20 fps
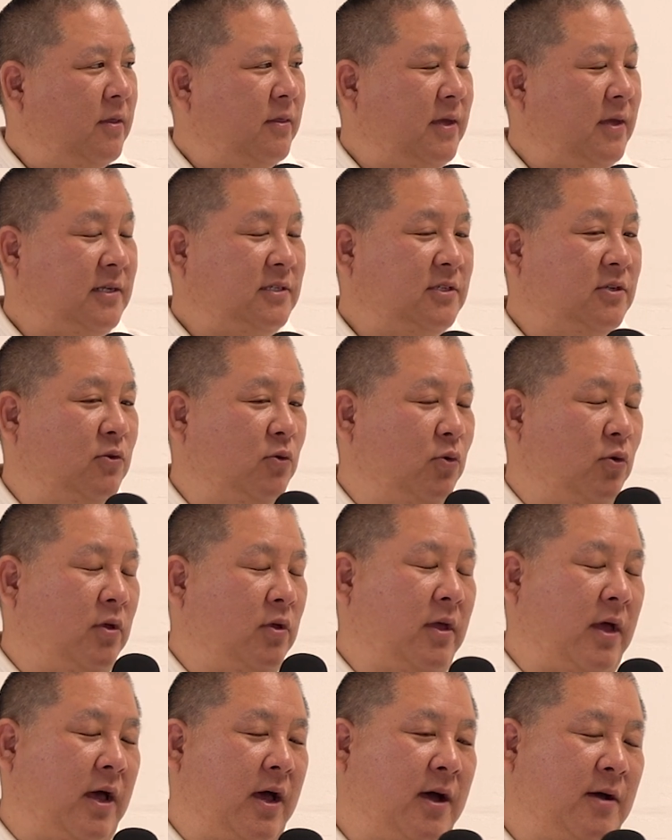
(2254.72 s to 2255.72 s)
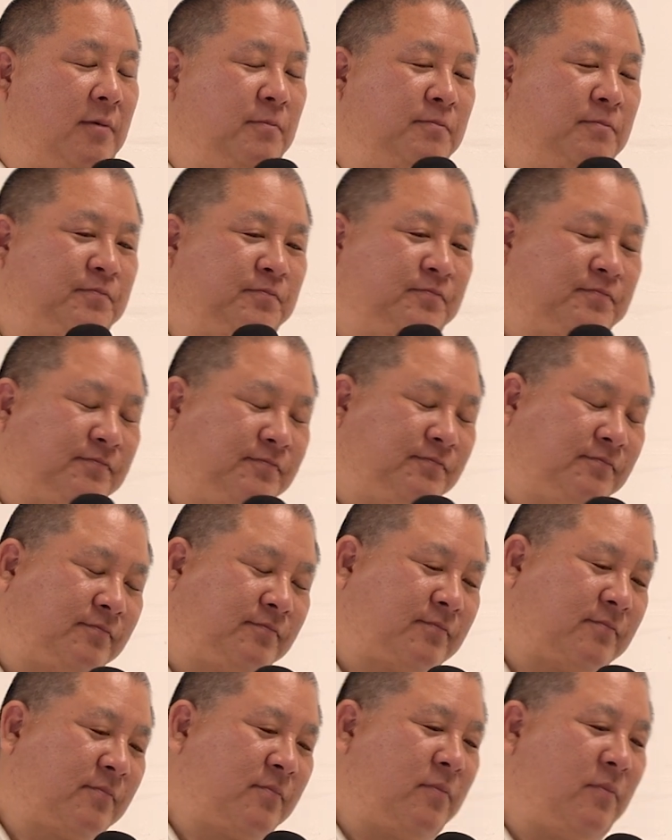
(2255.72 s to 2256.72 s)
That's cool.
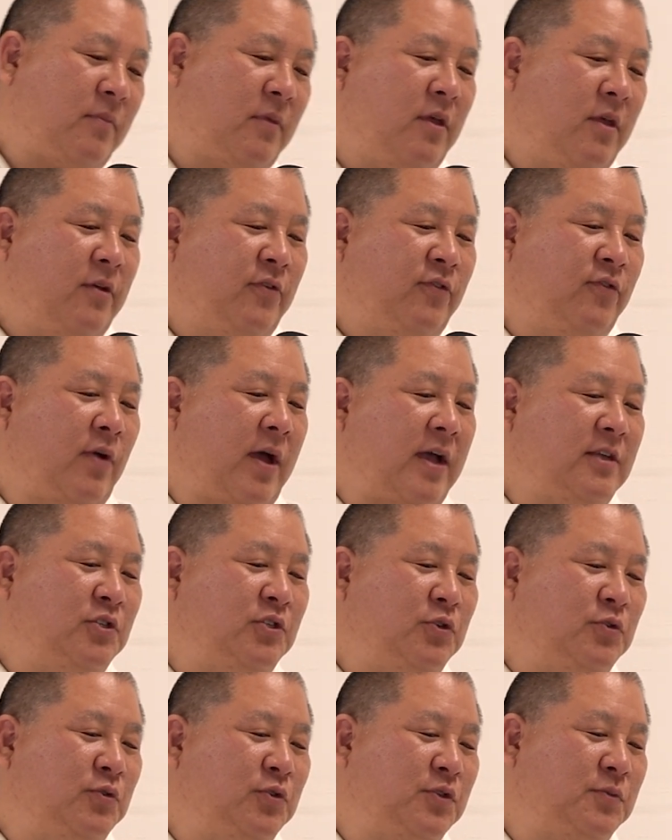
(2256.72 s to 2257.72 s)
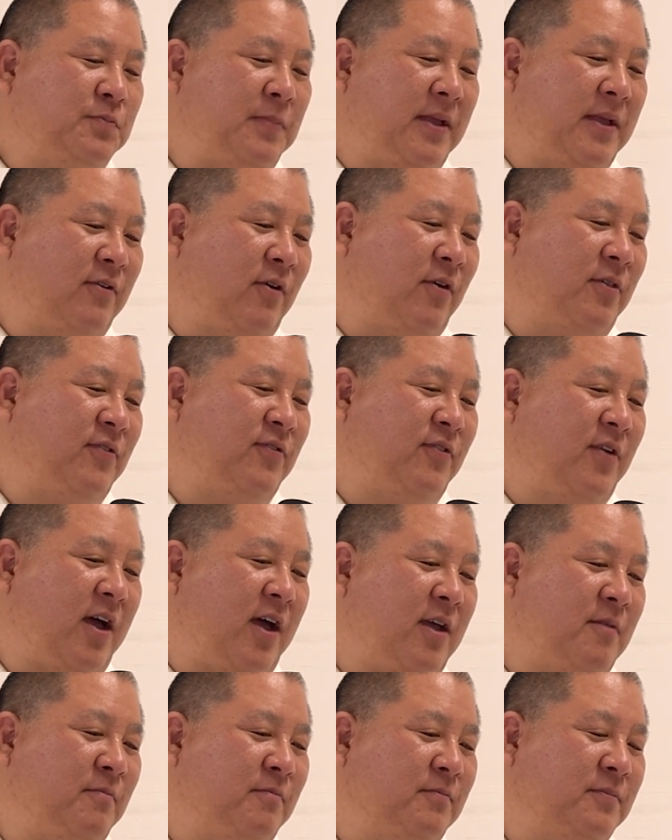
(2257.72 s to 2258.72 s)
So as you spent all this
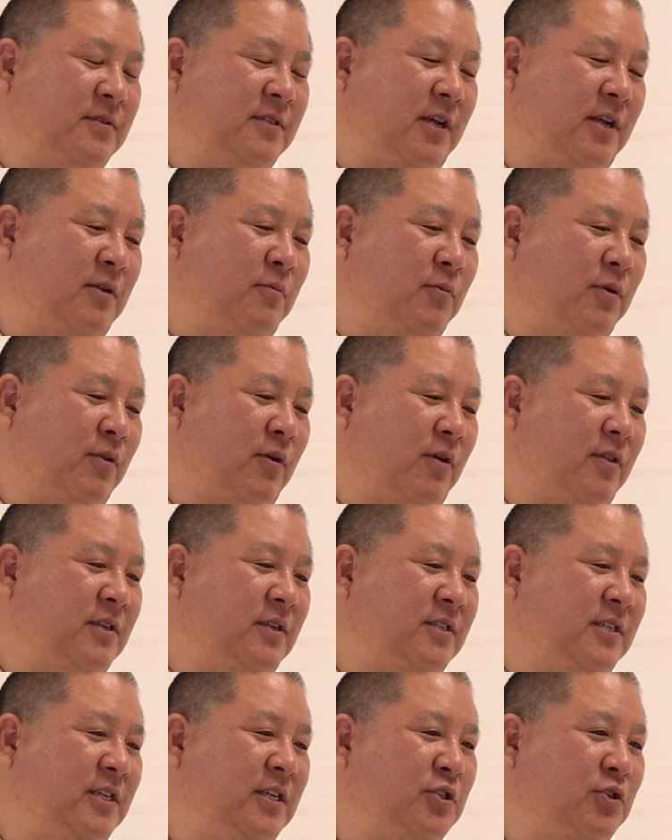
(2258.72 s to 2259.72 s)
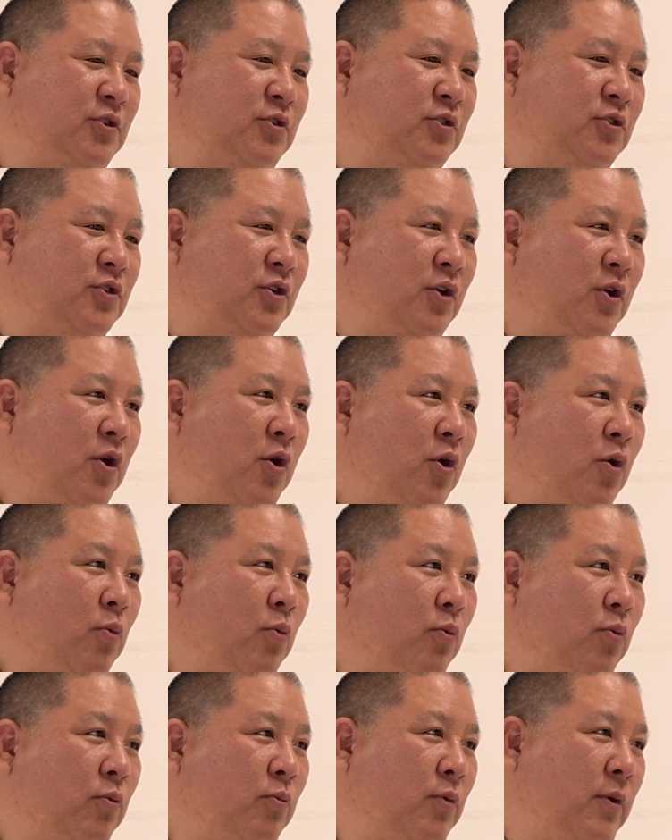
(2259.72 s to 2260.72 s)
time studying with all these teachers,
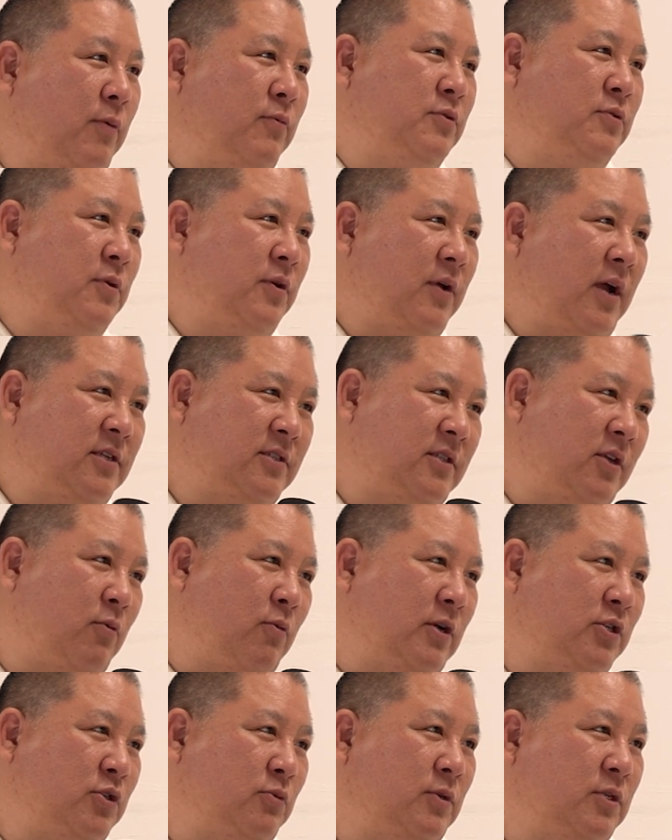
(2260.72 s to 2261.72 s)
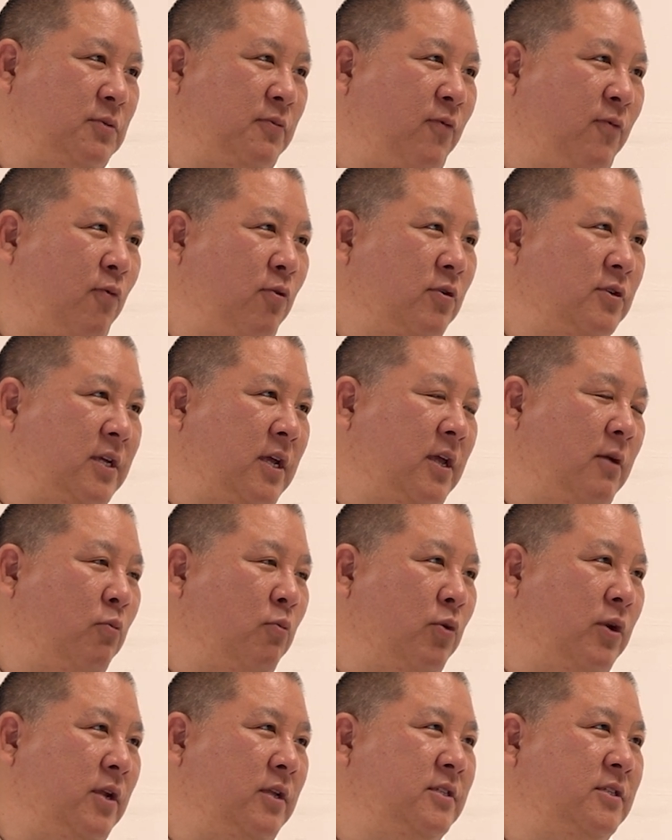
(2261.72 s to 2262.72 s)
as the question was before, it's like,
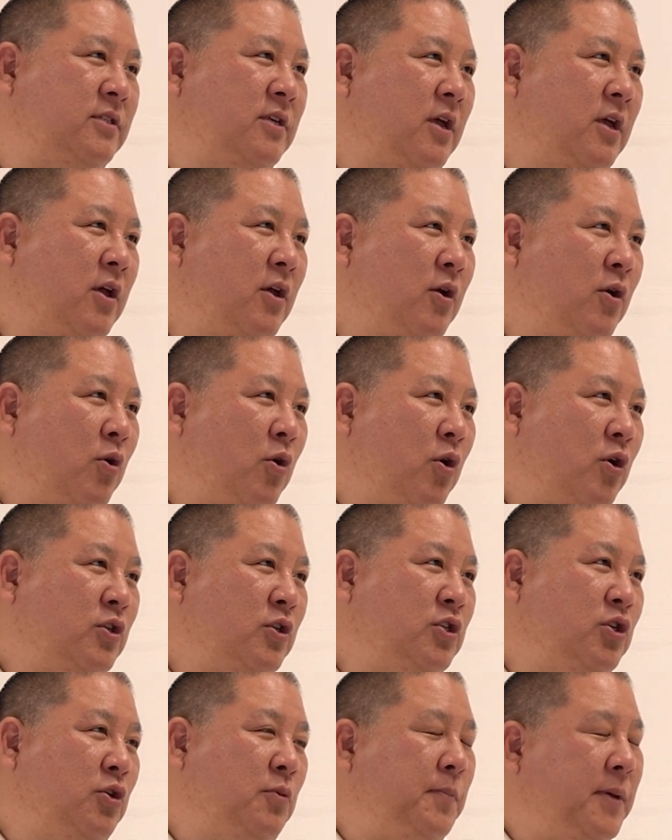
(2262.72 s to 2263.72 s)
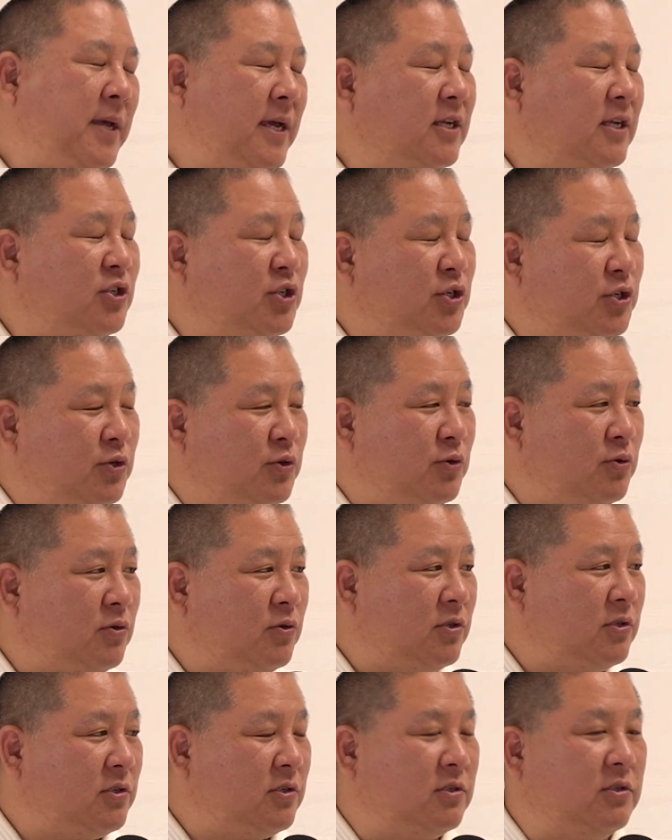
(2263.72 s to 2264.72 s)
do you pick and
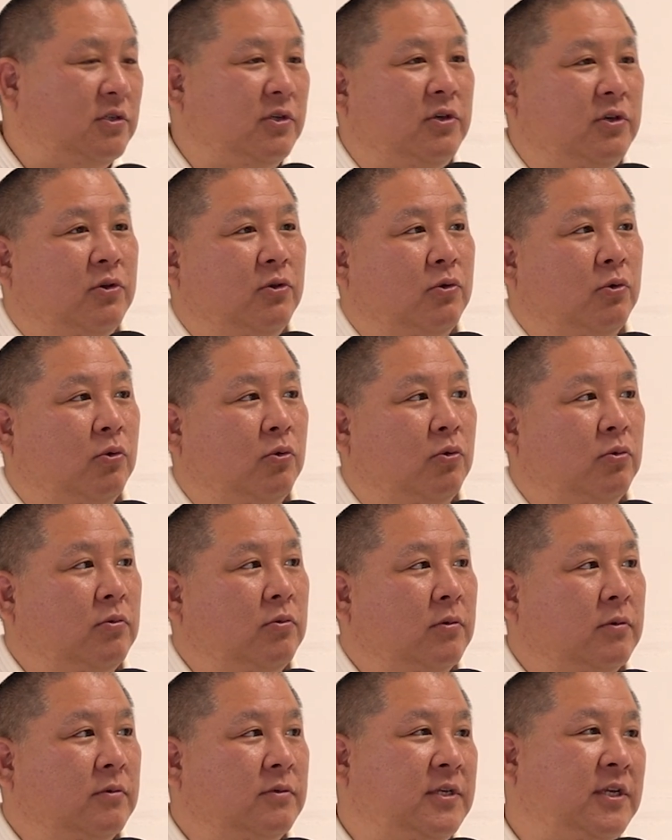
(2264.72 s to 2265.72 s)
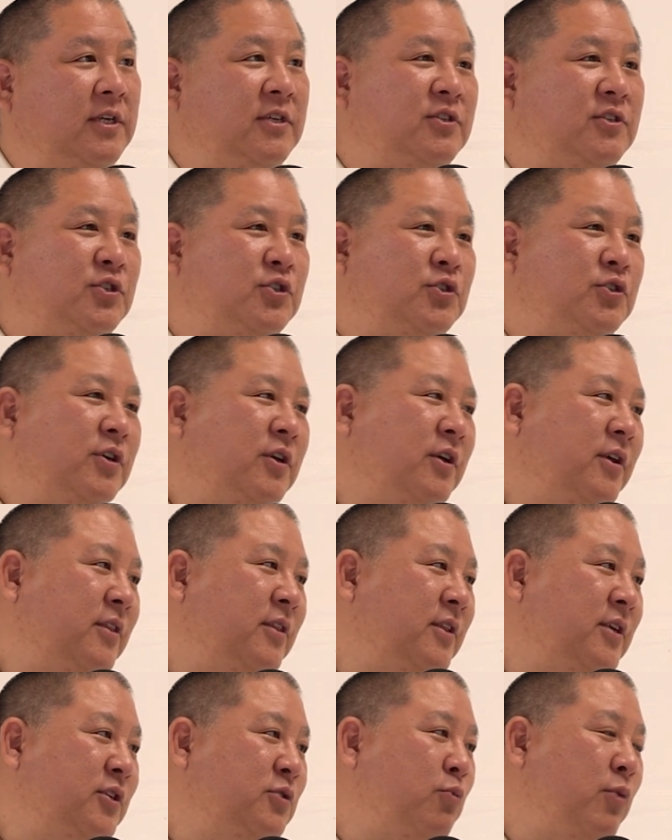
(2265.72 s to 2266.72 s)
choose? Do you teach
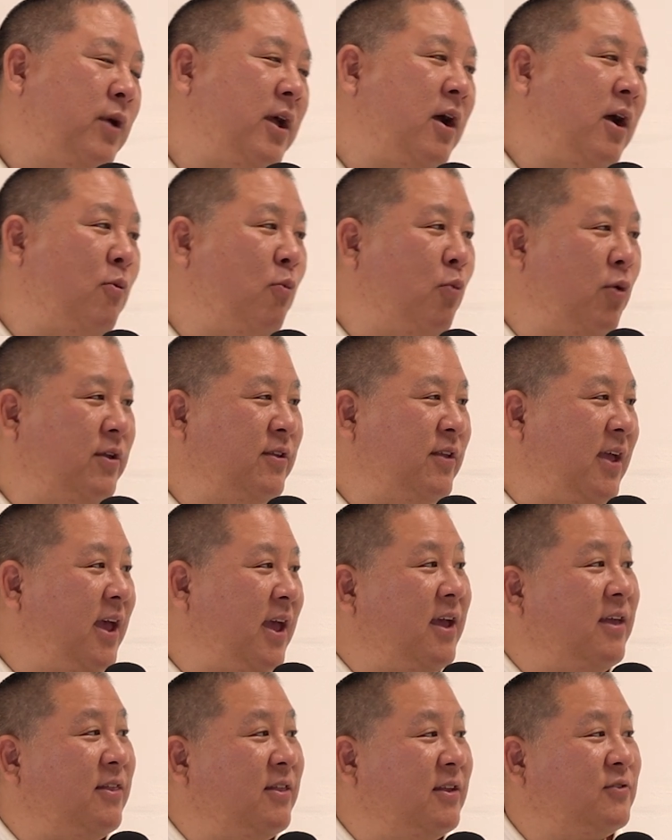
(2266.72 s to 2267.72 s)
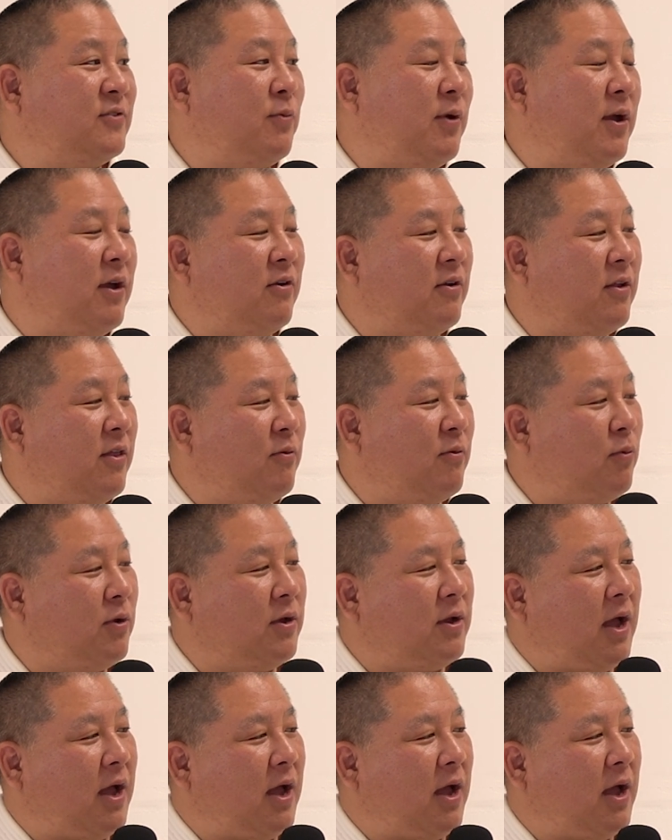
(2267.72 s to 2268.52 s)
this way on one day, this way on another?